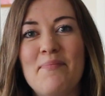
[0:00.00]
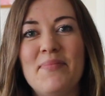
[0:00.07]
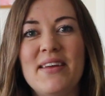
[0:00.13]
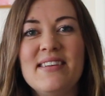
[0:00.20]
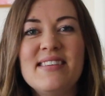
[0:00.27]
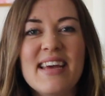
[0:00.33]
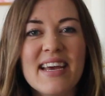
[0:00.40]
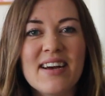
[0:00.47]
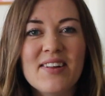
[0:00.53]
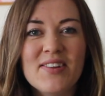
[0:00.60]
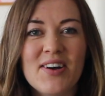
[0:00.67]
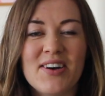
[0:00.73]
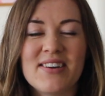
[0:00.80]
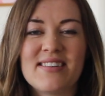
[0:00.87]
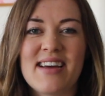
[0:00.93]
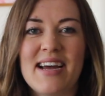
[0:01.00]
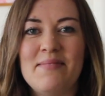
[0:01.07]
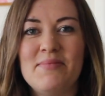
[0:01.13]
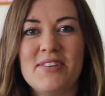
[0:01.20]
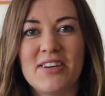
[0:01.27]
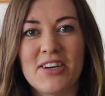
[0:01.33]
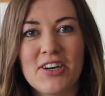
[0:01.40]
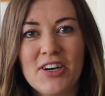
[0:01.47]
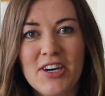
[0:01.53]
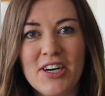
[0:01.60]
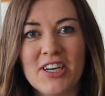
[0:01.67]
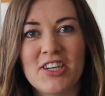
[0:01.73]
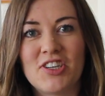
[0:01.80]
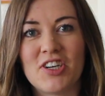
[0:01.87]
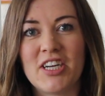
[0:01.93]
They take a long time to
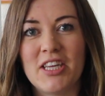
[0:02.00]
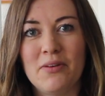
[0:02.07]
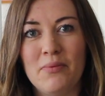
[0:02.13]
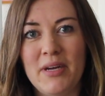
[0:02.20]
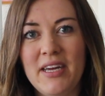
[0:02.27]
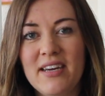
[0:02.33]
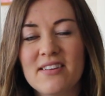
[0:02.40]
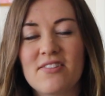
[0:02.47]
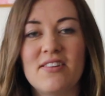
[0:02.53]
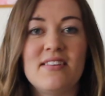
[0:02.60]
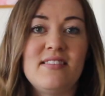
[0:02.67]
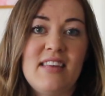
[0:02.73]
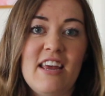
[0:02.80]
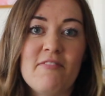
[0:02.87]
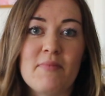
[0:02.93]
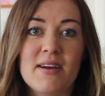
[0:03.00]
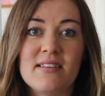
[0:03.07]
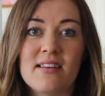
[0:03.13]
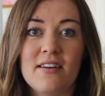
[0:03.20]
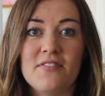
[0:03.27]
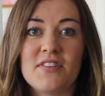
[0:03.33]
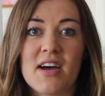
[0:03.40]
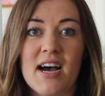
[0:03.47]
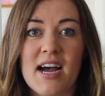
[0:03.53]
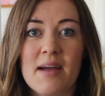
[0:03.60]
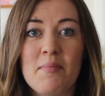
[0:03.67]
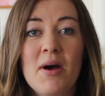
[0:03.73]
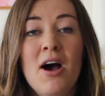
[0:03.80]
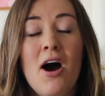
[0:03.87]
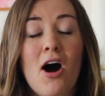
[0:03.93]
cook during the week, so to save myself
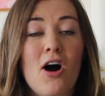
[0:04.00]
time,